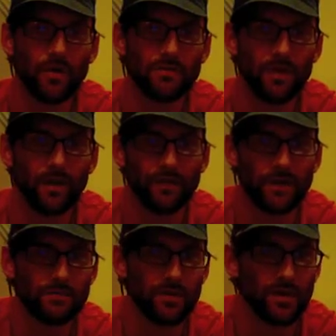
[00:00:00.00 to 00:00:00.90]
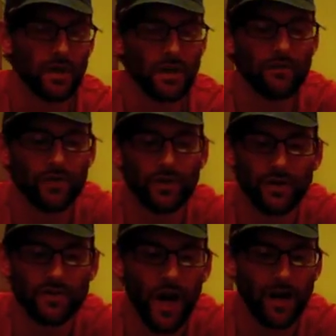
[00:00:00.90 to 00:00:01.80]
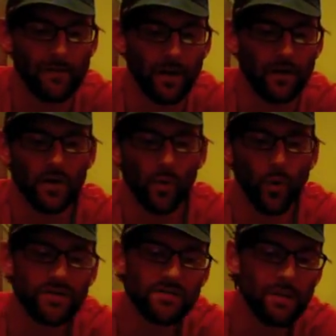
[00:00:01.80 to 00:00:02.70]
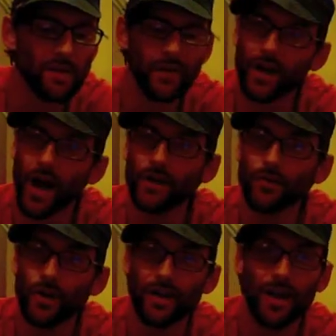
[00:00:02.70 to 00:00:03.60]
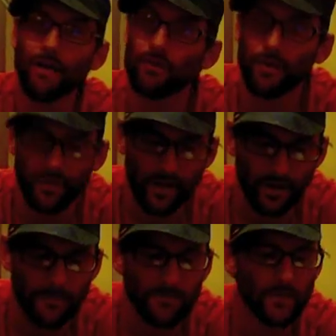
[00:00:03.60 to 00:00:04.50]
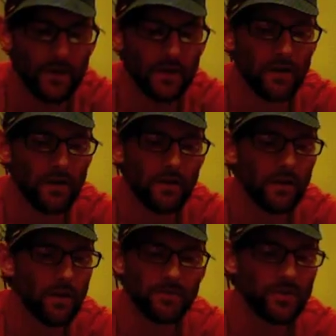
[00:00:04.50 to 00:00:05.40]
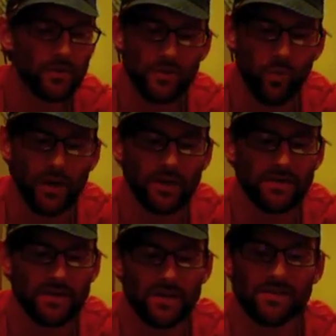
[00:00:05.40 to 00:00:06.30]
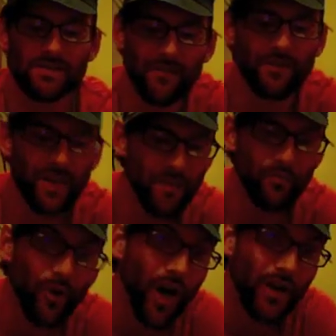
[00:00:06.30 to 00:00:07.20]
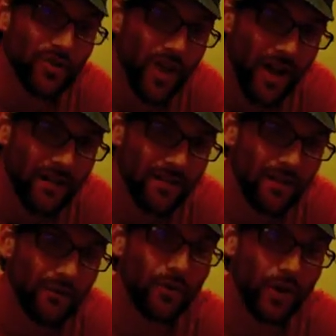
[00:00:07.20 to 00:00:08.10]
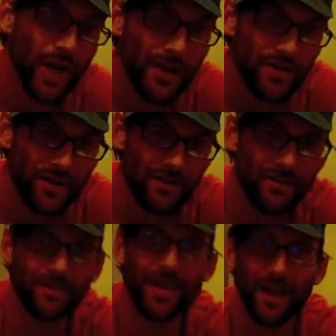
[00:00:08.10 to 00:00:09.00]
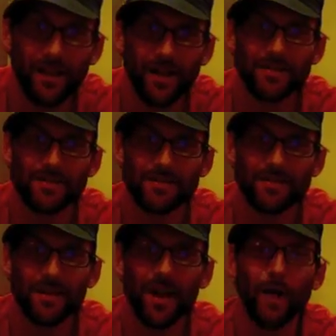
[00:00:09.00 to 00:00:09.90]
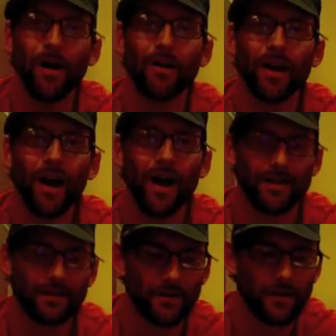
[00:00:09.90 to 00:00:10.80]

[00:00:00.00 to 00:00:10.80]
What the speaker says: that will also be on Facebook for you to talk about. What does it mean that God created everything? Number 2 is, what does this 7-day project of creation tell us about God?